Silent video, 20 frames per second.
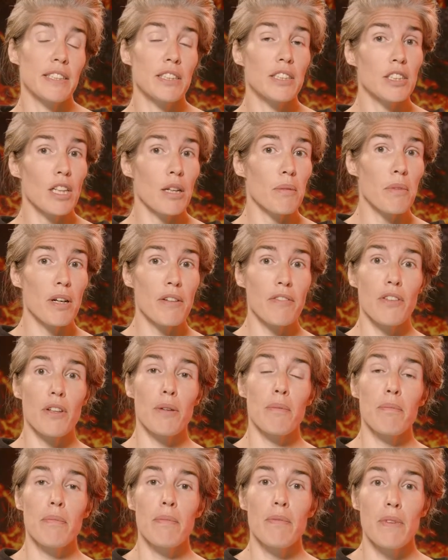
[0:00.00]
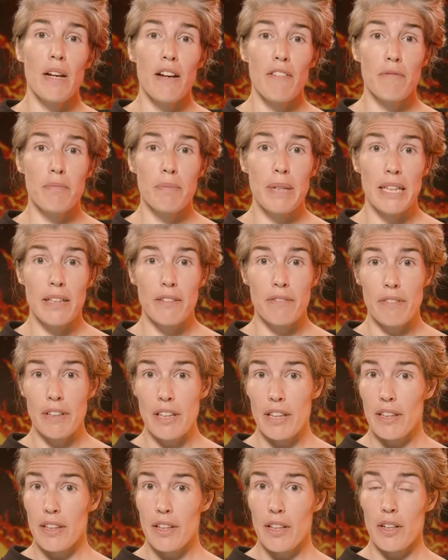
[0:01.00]
Some of them have been
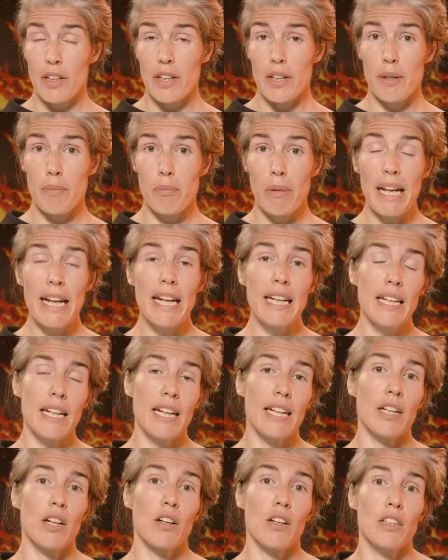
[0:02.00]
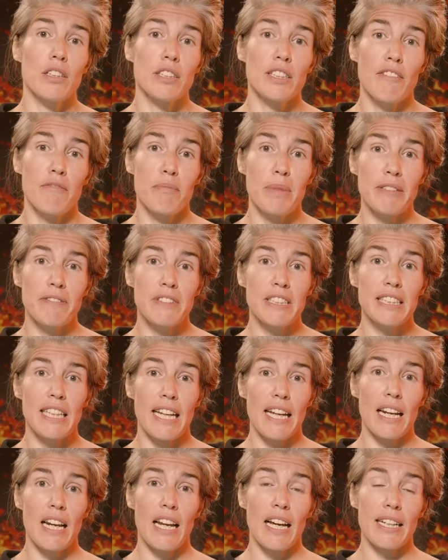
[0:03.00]
with a plane and others have been with
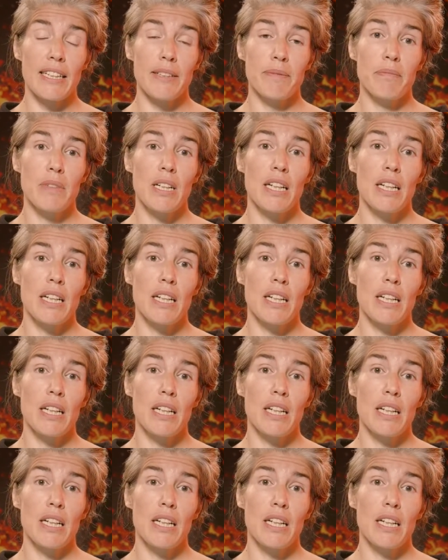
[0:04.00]
satellite.